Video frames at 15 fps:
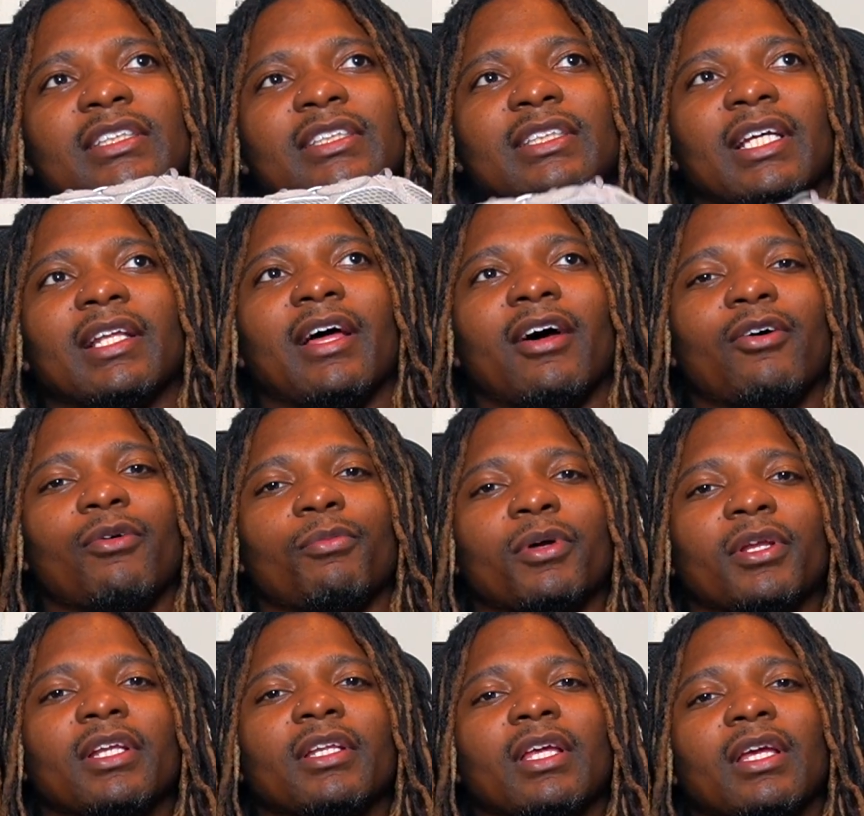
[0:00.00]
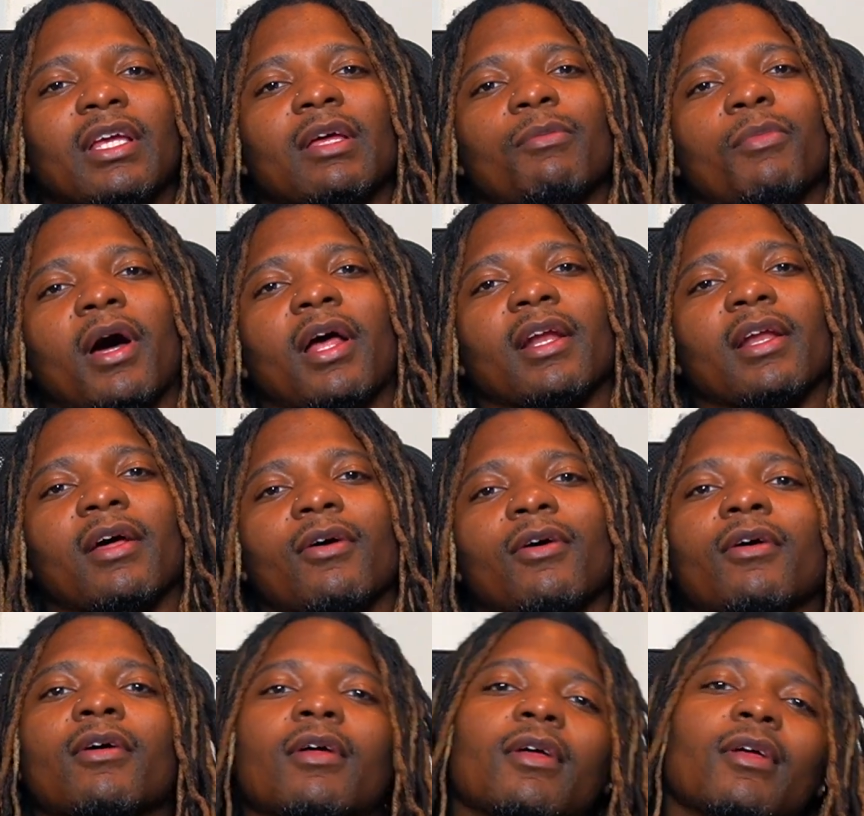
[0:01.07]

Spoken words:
sell out, but it didn't get botted out.